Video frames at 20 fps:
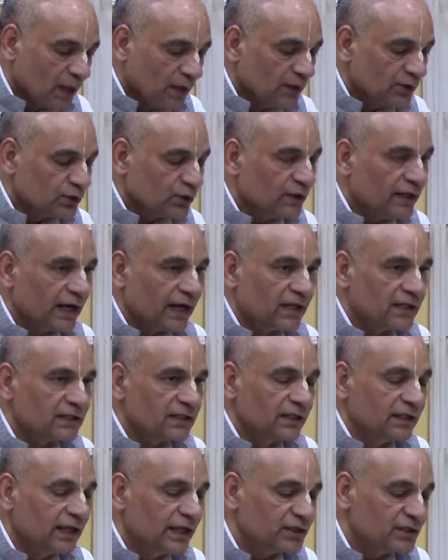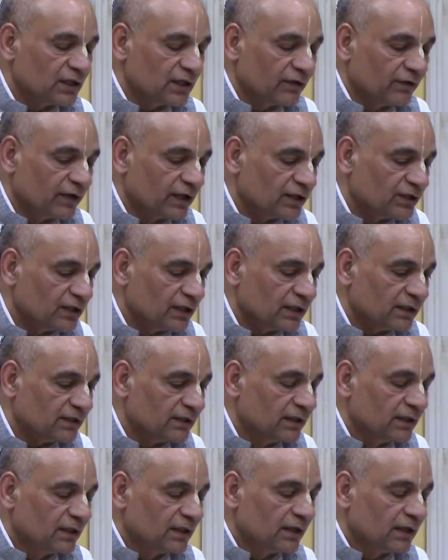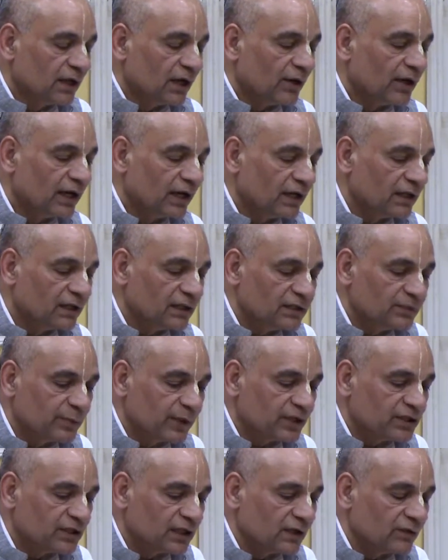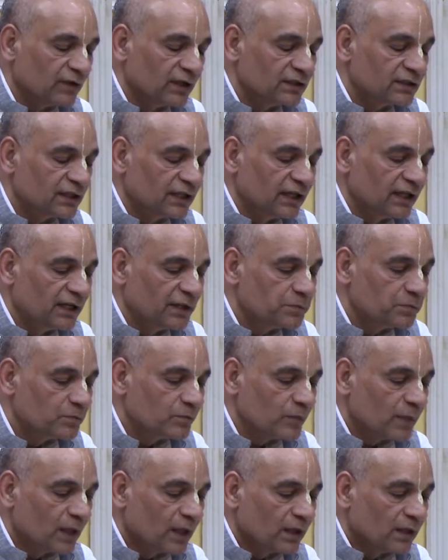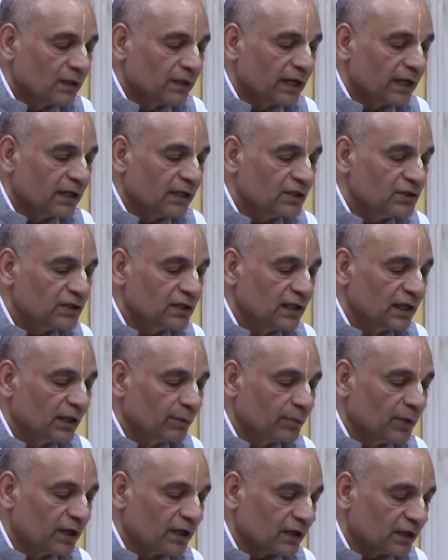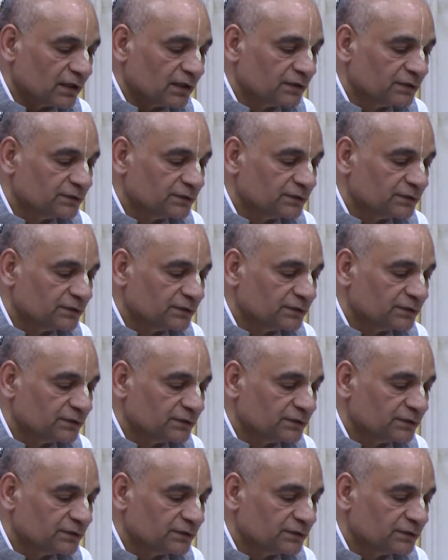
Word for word: So that is the nature of Krishna. Now here in this picture we see that he is stealing butter.